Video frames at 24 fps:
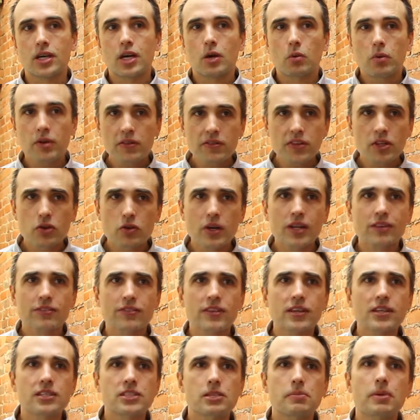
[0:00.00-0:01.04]
One of the great
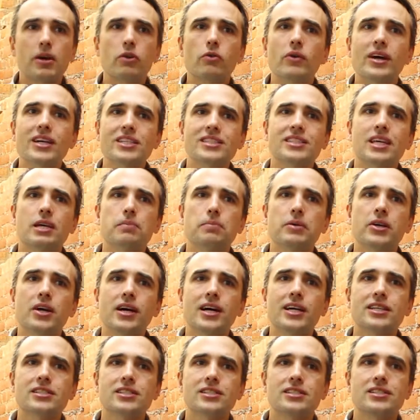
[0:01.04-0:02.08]
things about REST
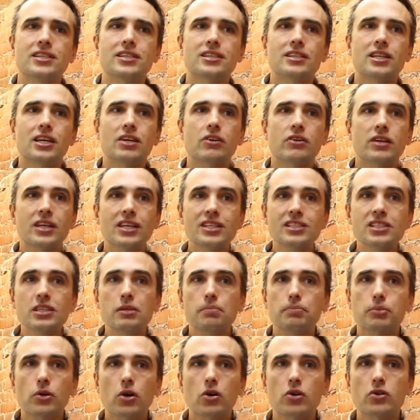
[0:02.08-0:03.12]
APIs is that they're easy to
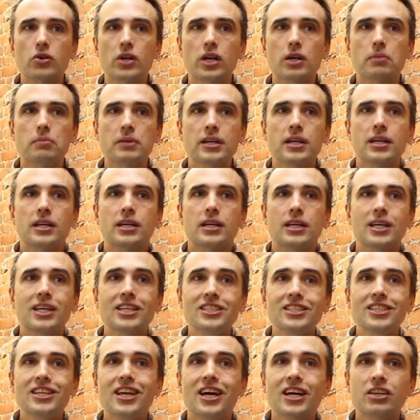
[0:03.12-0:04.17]
program,
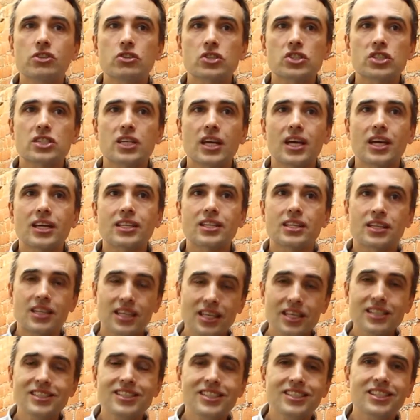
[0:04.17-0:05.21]
easy to understand, and
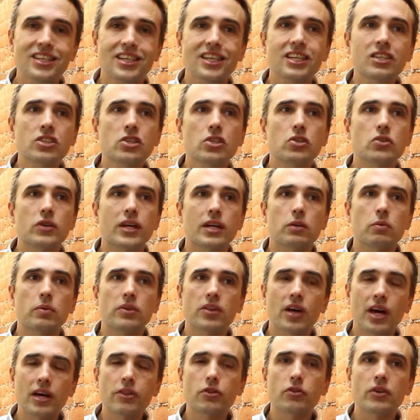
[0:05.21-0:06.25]
easy to integrate
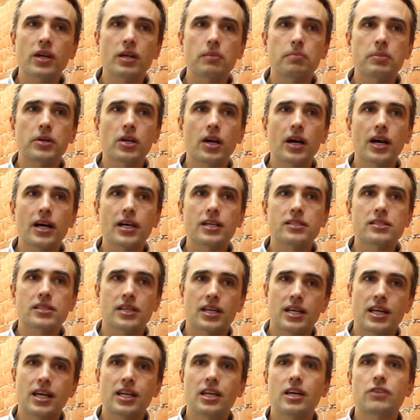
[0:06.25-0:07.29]
with other APIs
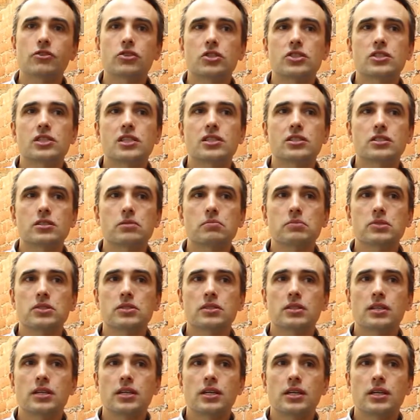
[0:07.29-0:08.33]
and other systems.